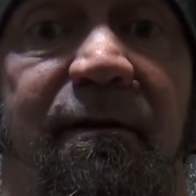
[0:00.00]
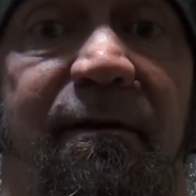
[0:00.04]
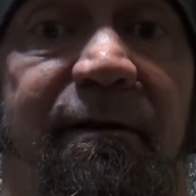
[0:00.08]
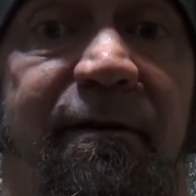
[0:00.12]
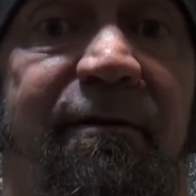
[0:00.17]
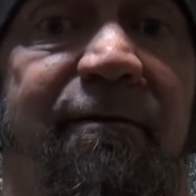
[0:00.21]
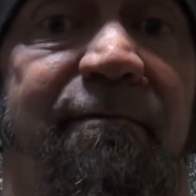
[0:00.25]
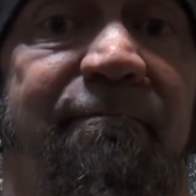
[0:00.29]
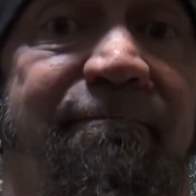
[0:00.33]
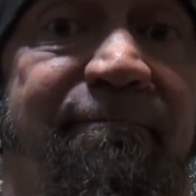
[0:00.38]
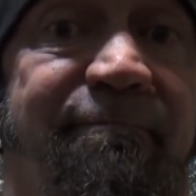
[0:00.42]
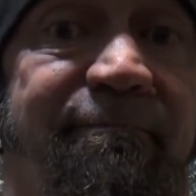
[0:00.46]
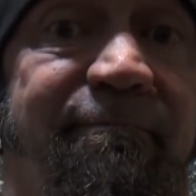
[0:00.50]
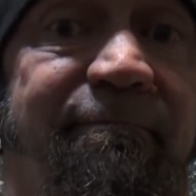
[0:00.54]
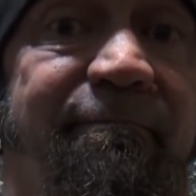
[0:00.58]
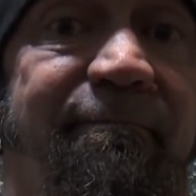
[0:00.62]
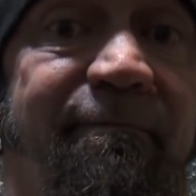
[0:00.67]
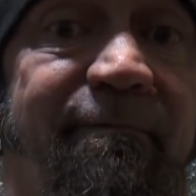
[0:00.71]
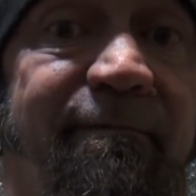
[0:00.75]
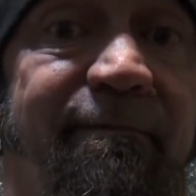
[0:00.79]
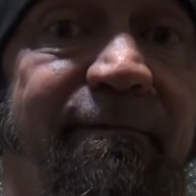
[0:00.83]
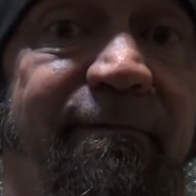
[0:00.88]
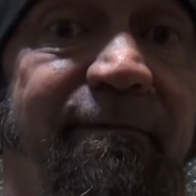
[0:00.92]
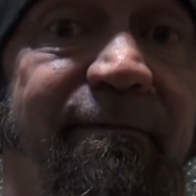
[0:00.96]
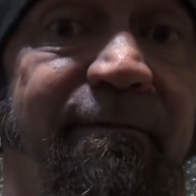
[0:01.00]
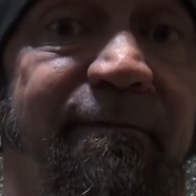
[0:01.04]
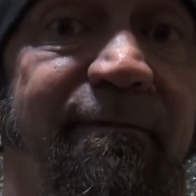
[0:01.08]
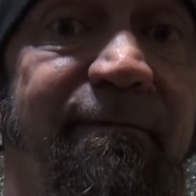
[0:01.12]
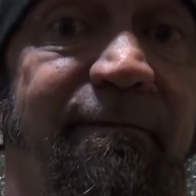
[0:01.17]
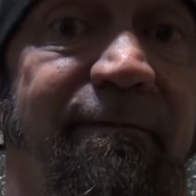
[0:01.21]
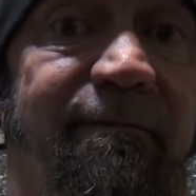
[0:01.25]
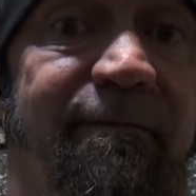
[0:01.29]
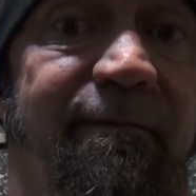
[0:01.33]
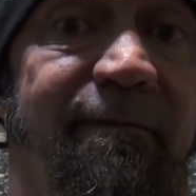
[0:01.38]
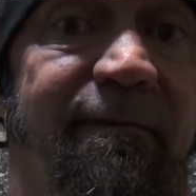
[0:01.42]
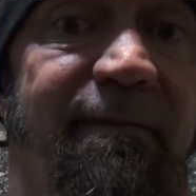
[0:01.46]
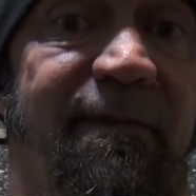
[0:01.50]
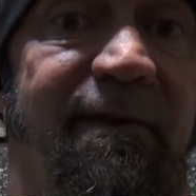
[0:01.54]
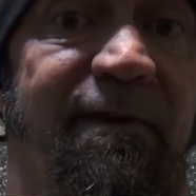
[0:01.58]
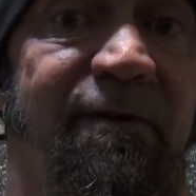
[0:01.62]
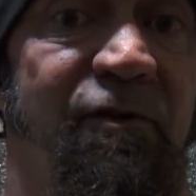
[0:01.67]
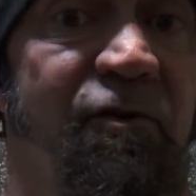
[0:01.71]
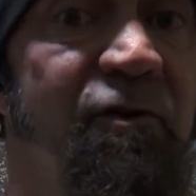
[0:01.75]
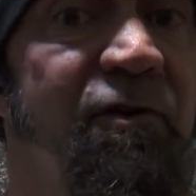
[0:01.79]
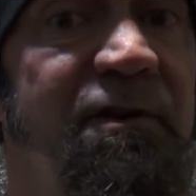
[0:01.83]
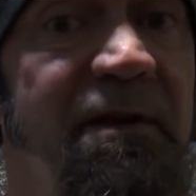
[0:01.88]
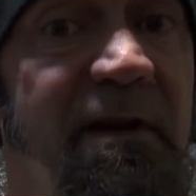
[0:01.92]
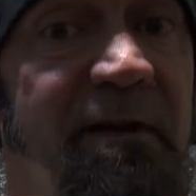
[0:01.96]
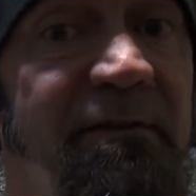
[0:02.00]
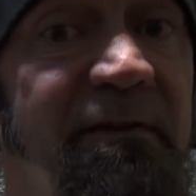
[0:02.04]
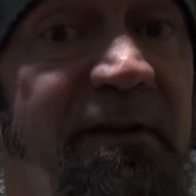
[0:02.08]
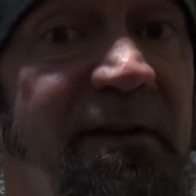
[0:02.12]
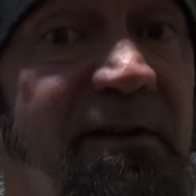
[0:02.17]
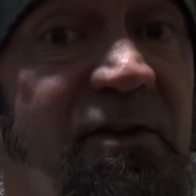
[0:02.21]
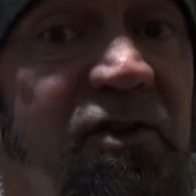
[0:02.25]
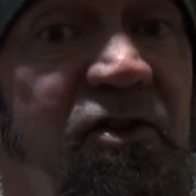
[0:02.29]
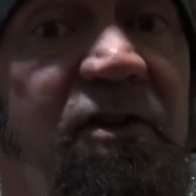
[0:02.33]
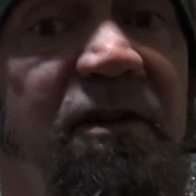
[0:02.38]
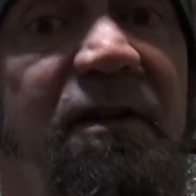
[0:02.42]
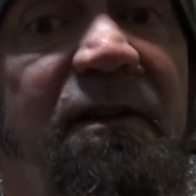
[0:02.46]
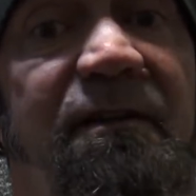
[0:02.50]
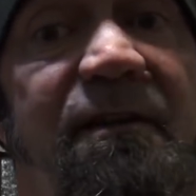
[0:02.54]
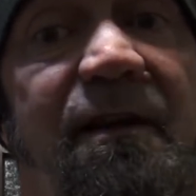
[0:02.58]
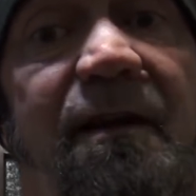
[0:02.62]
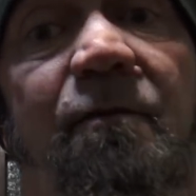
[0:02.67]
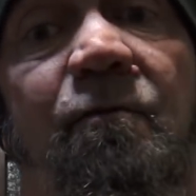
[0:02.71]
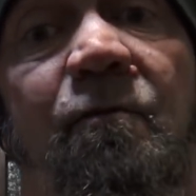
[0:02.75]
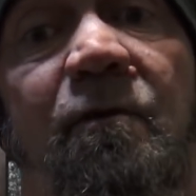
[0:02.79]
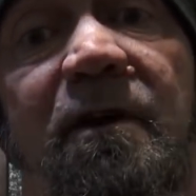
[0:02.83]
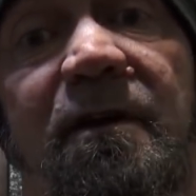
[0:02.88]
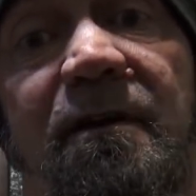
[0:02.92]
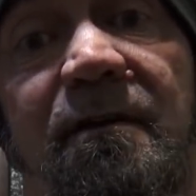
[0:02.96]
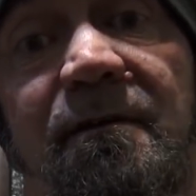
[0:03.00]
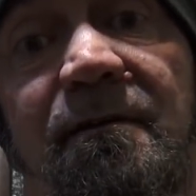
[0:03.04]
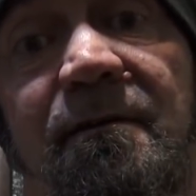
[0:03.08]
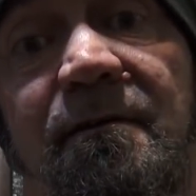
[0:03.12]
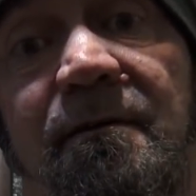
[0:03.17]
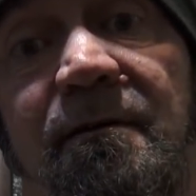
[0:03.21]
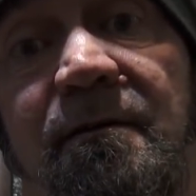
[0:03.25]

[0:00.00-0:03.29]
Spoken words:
you know, good definition at that weight.